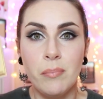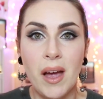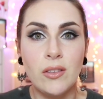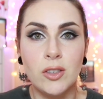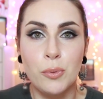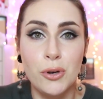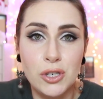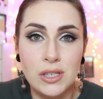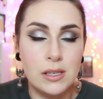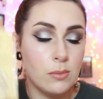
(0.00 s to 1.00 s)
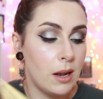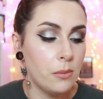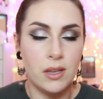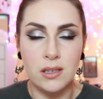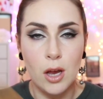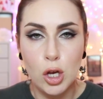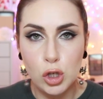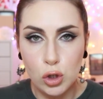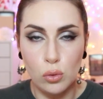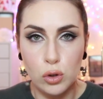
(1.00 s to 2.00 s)
battered brushes as well with it.
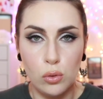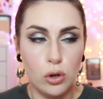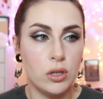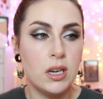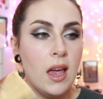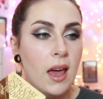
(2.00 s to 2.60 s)
So, so good.